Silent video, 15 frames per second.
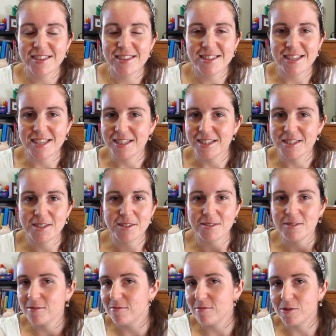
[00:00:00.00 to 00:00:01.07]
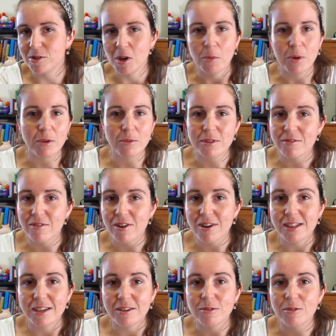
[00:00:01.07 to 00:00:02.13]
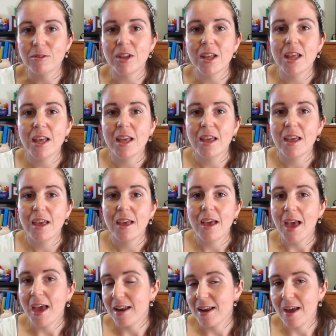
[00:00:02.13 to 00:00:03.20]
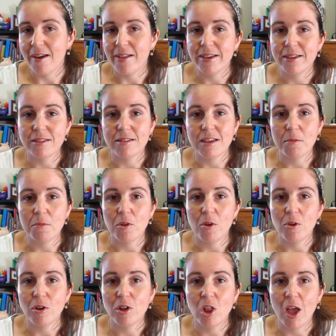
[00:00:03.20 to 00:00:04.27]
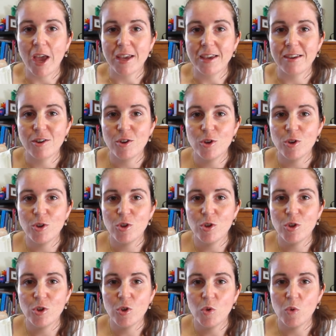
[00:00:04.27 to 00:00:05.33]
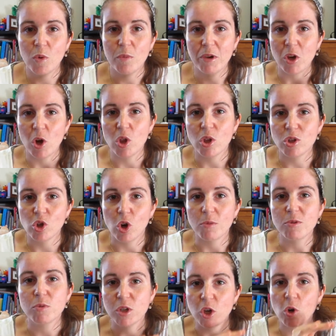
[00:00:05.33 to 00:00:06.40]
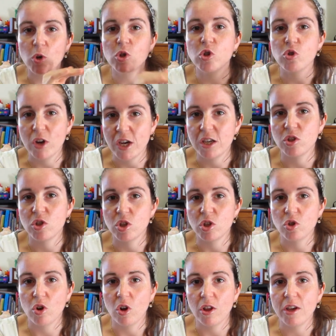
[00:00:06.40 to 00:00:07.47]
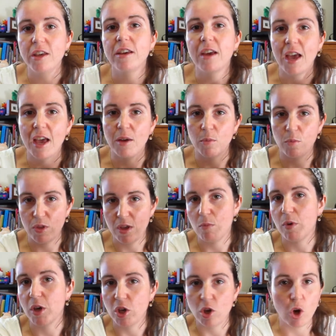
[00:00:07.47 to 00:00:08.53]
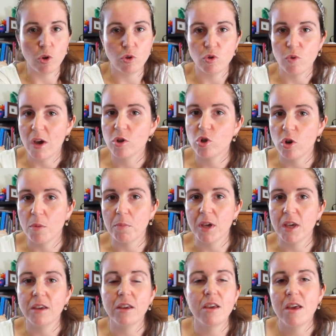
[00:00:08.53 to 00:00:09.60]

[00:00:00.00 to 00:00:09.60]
since Zoe was very little, and now Alex has come along. Like, when we go to the shops, we go straight into the trolley and then we go do our shopping.